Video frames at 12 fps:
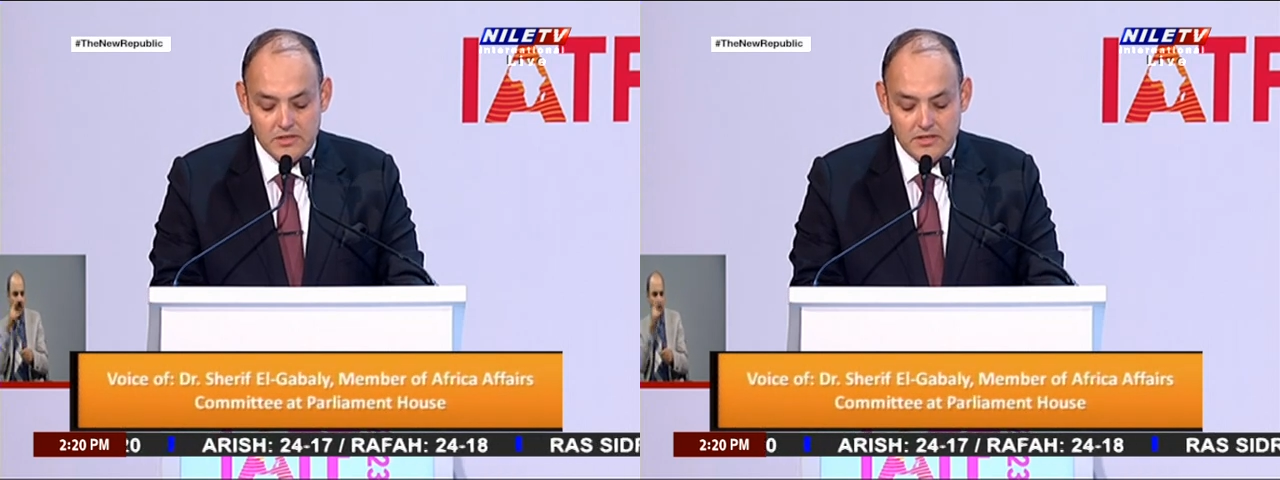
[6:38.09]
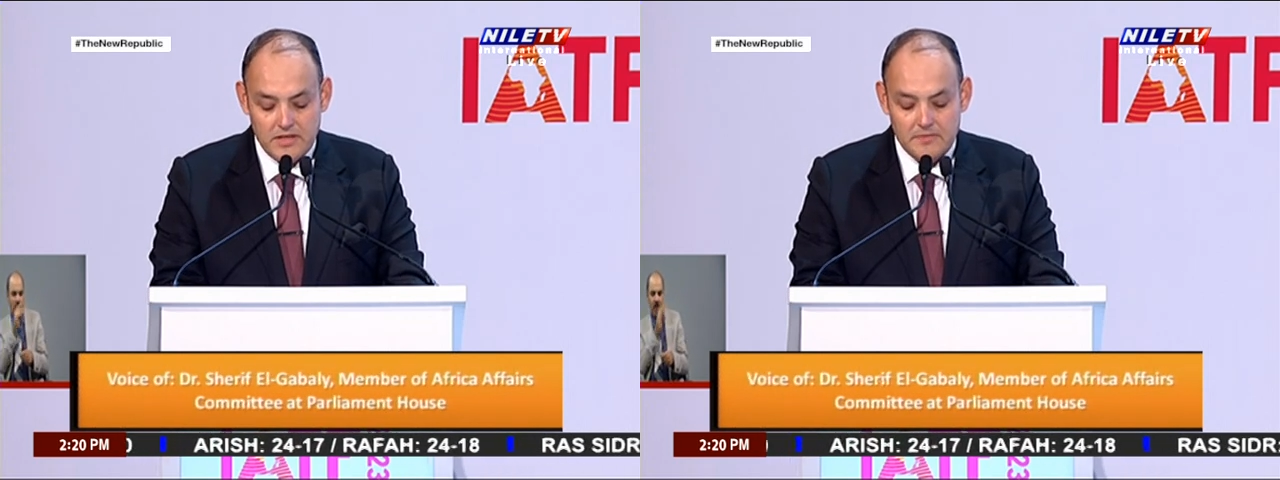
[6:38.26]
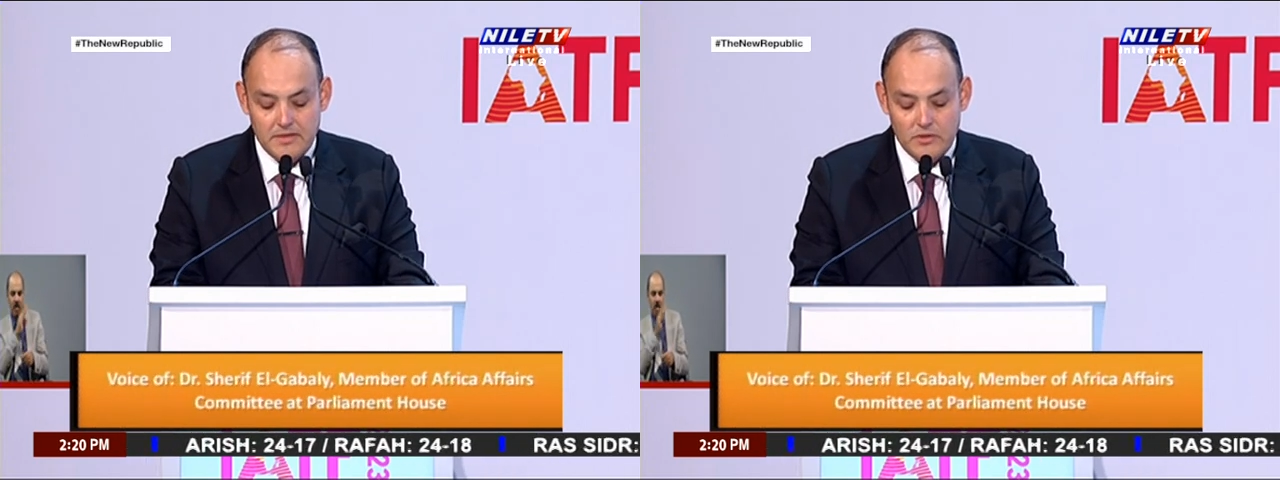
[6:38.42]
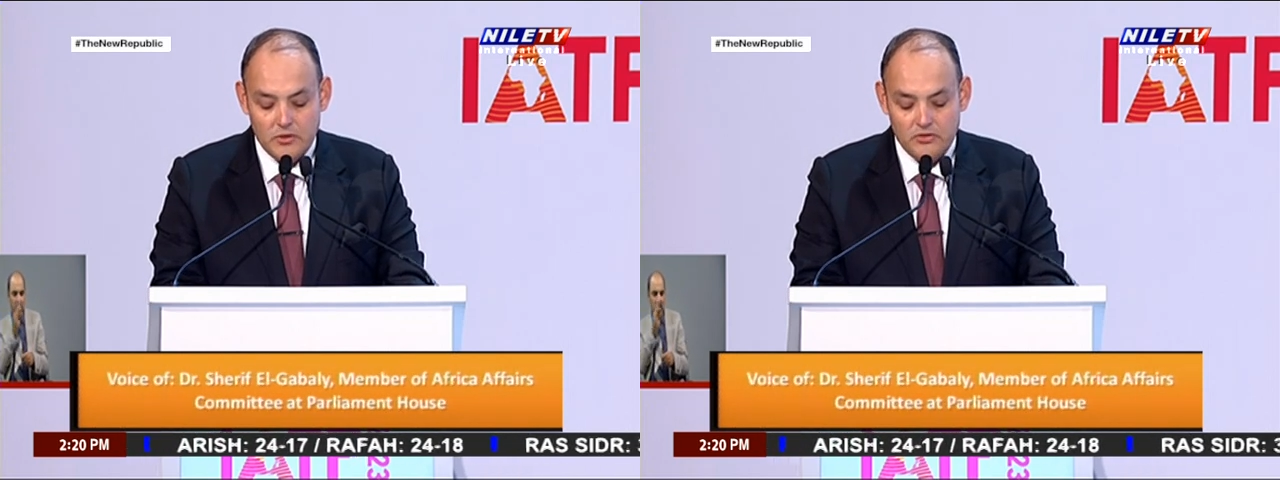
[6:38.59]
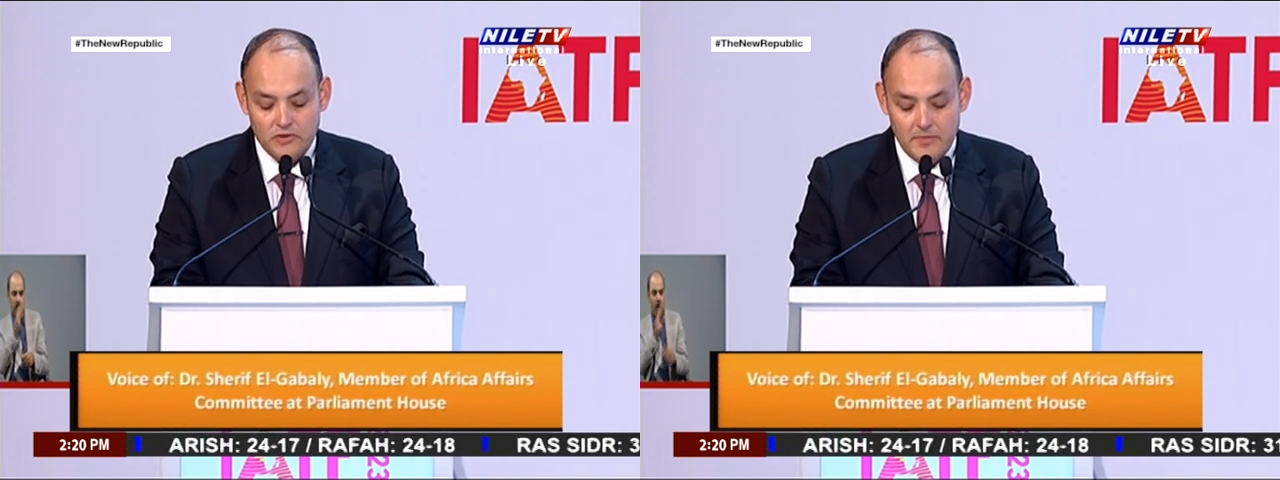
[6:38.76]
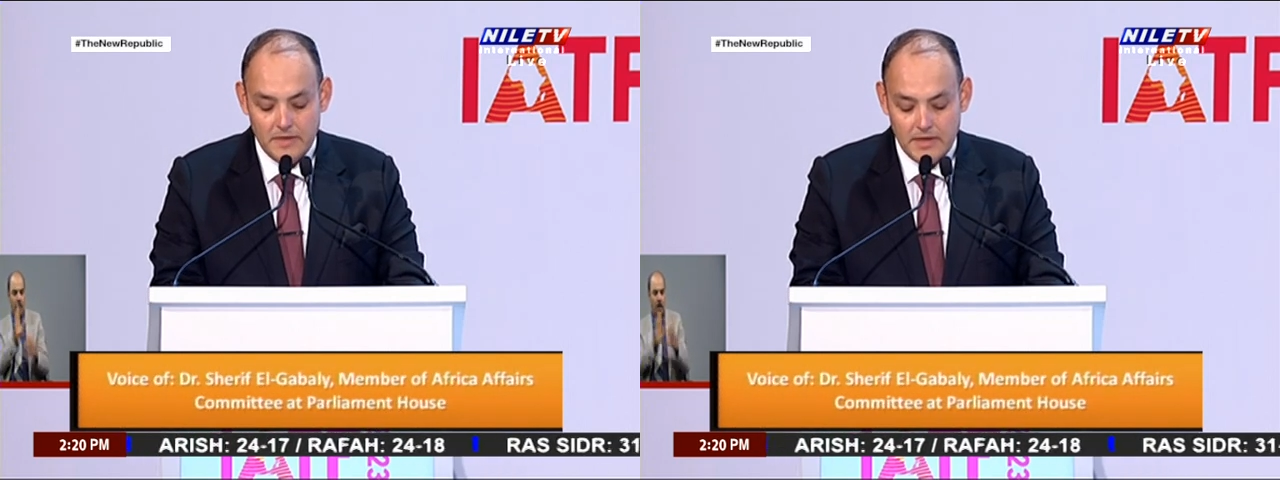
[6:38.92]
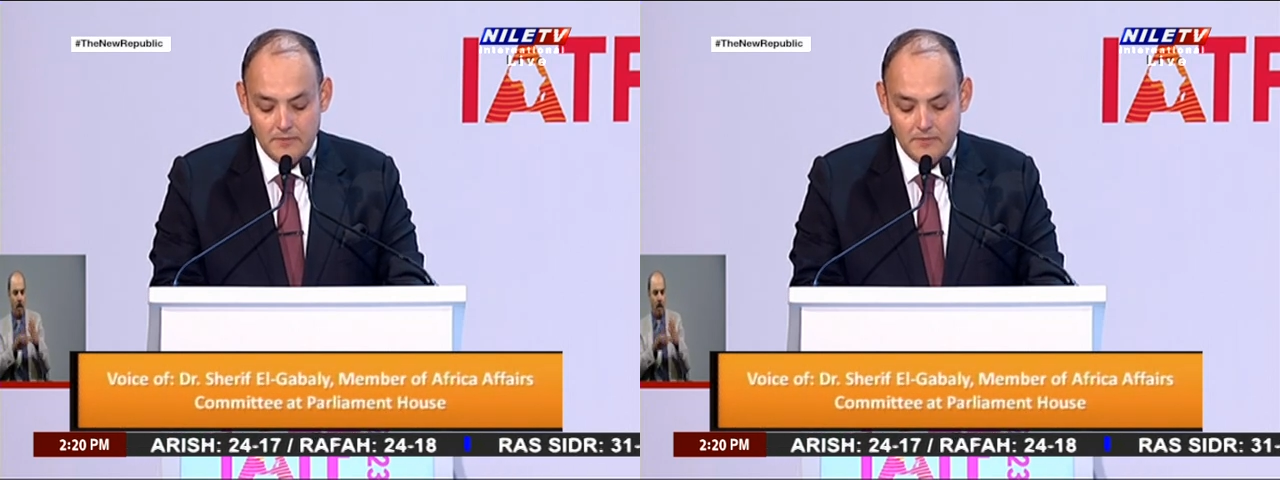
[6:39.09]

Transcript: have to work together.